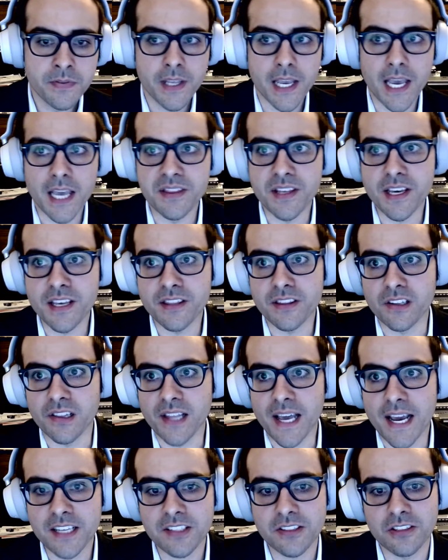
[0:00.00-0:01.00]
And then the
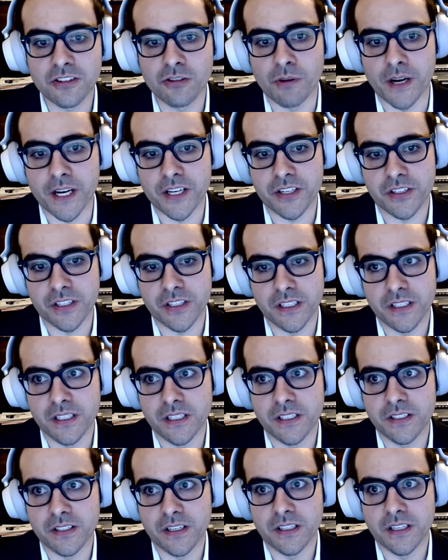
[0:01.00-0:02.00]
last question
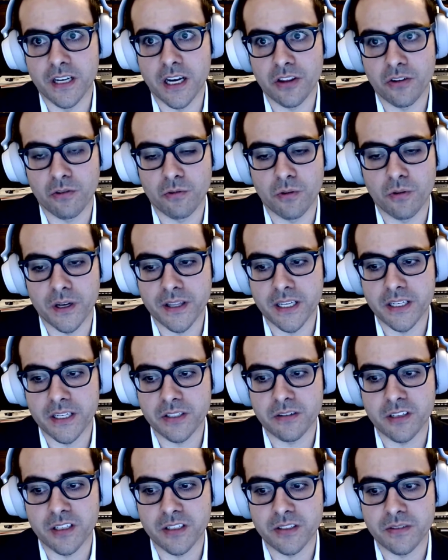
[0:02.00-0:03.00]
is another one that
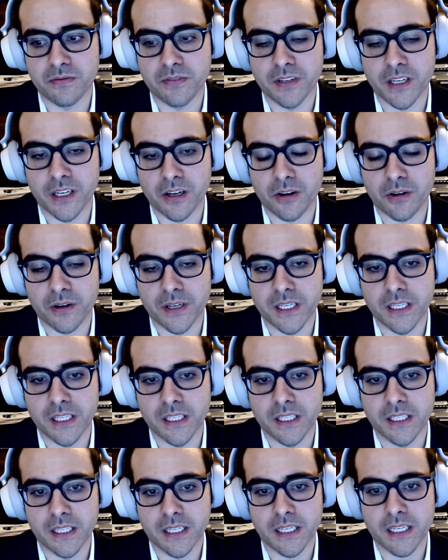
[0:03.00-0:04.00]
is
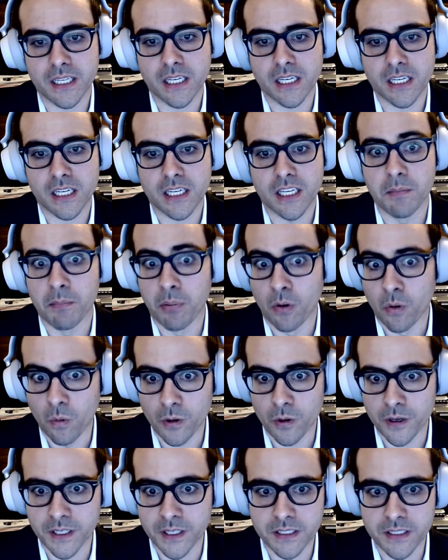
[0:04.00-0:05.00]
very
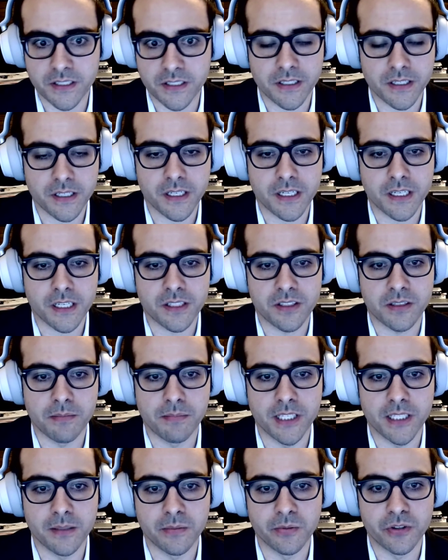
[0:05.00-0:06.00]
important to
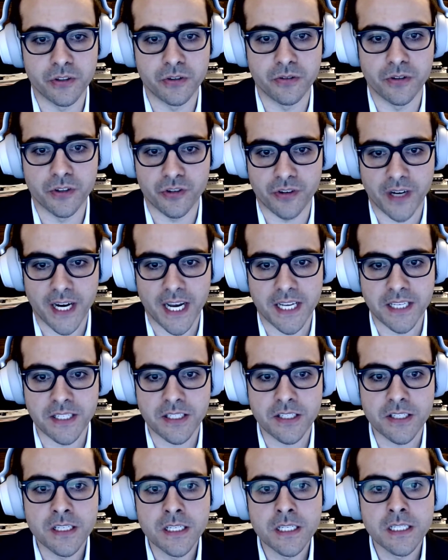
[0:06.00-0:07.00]
be able to
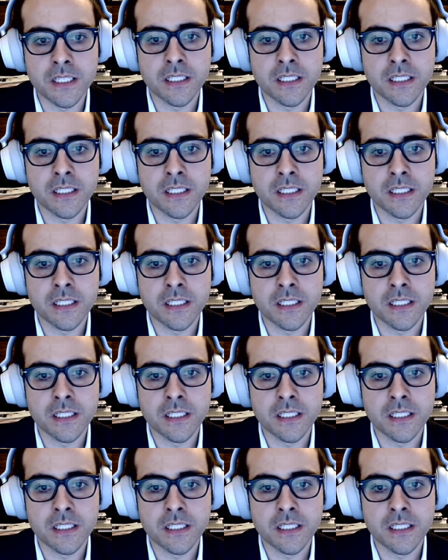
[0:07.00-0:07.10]
address,